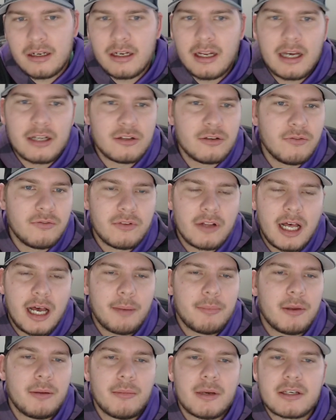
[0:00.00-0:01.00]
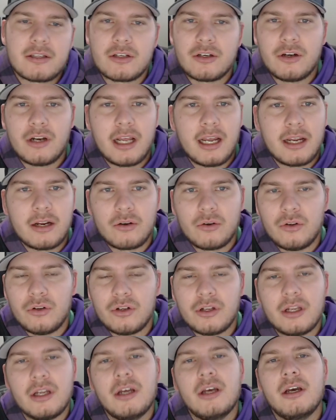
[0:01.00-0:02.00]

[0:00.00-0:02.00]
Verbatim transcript: not too floppy. Makes a good handhold.